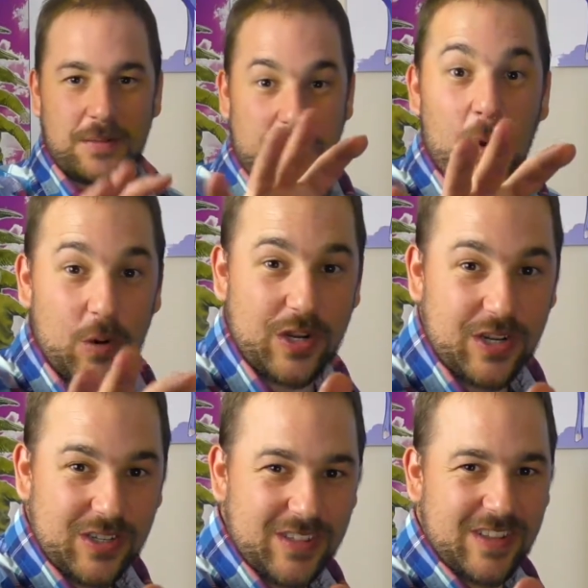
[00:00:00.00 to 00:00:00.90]
the
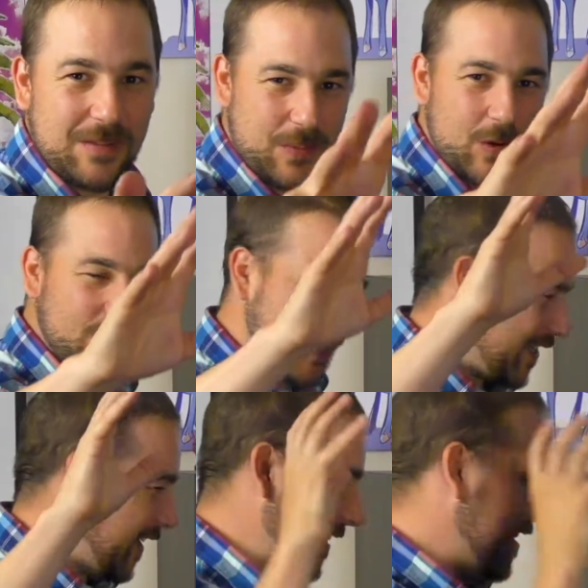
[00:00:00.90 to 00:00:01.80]
book. The
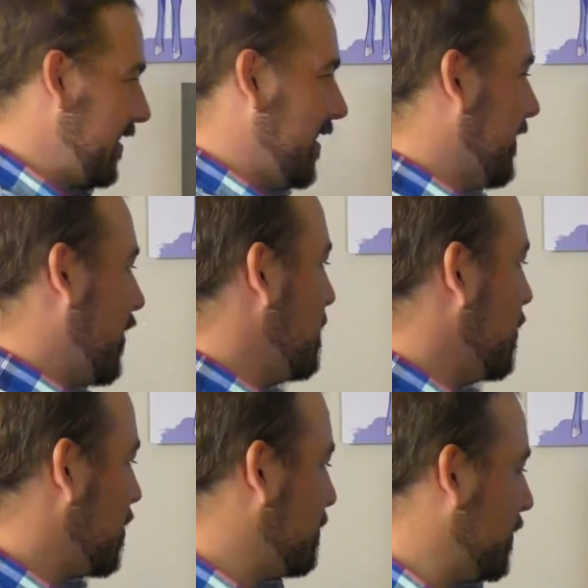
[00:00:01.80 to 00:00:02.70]
book I didn't like very
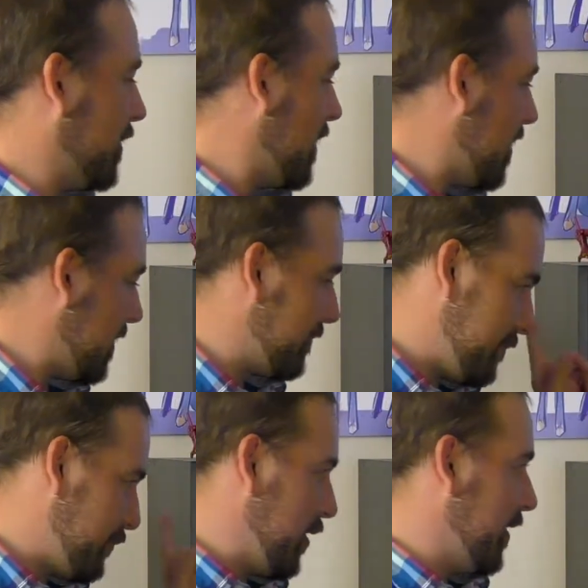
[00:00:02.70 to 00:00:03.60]
much, but the art,
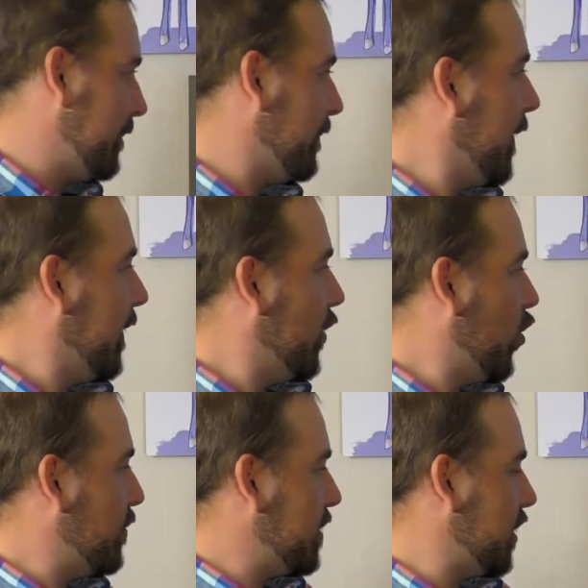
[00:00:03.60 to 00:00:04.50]
brilliant.
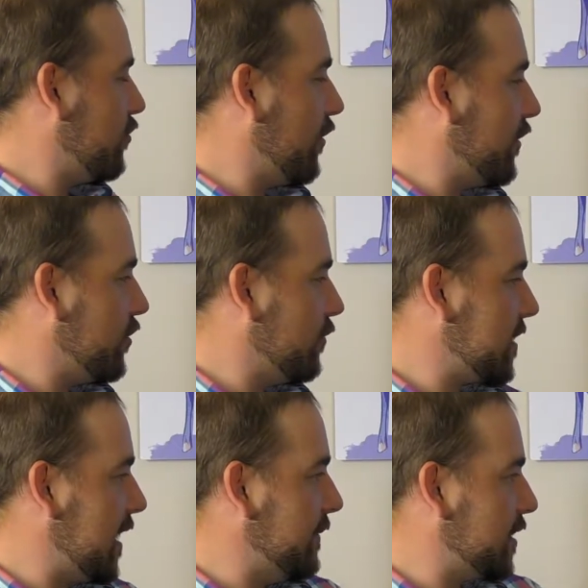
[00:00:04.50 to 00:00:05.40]
Hawkbajir
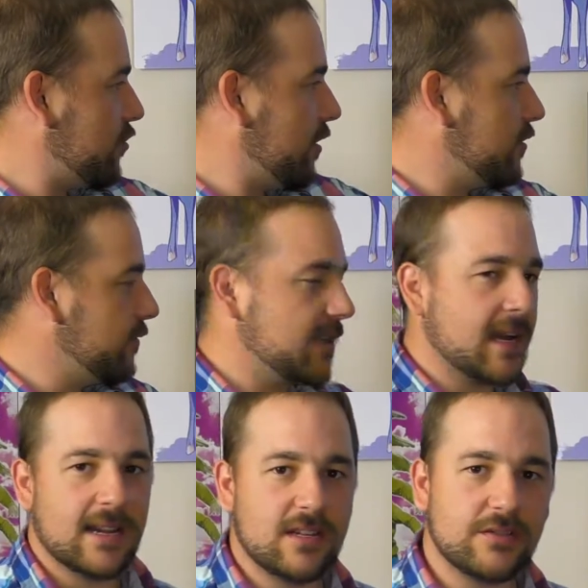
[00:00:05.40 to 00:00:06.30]
Chronicles, Elemis Chronicles,
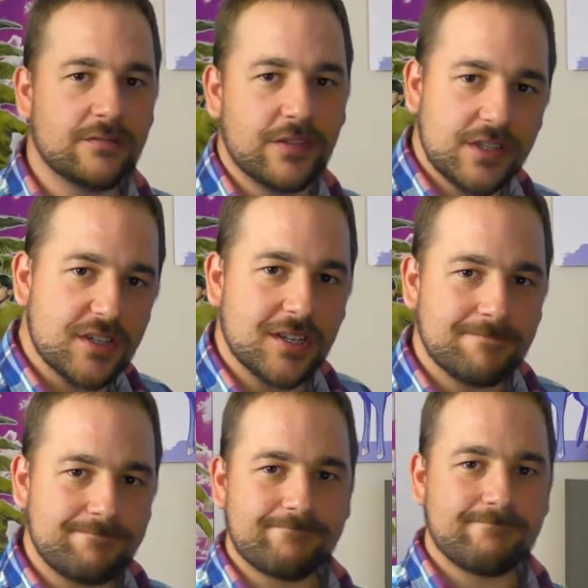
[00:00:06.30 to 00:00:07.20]
and Visser.
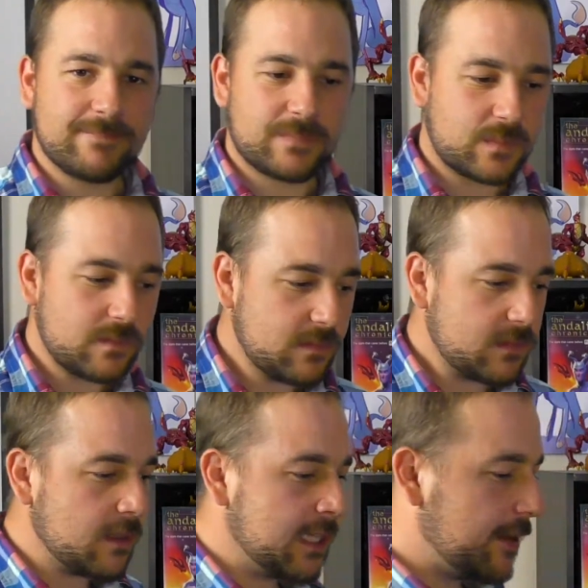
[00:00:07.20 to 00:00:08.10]

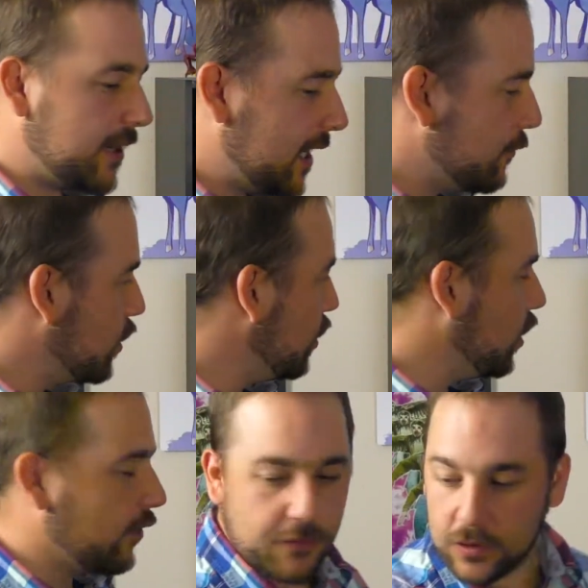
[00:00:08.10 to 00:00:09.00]
Now, I would
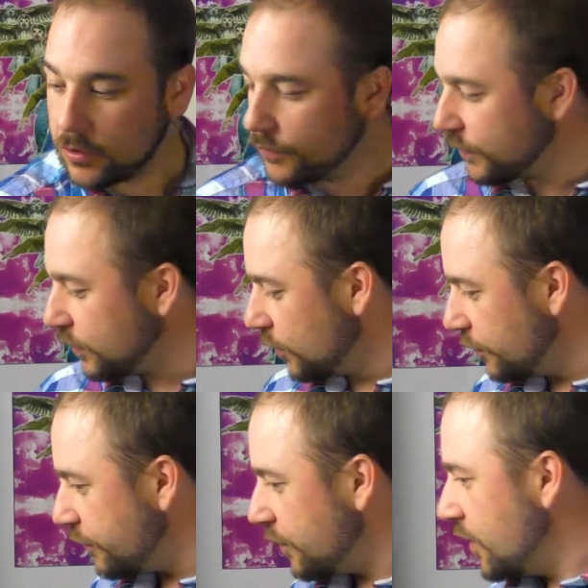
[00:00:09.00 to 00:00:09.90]
love, love,
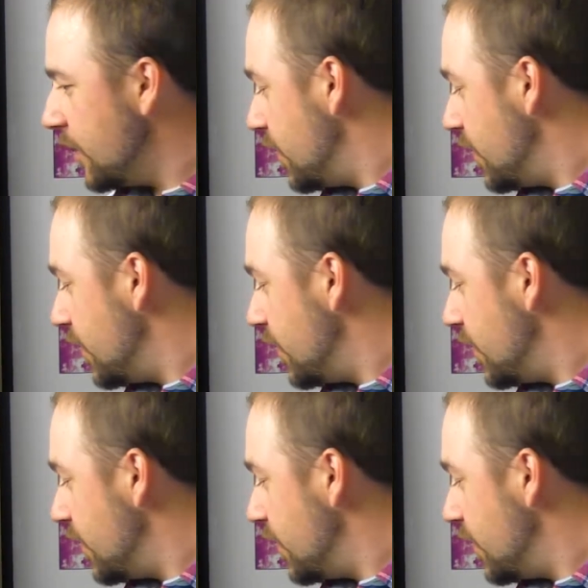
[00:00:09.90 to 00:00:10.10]
love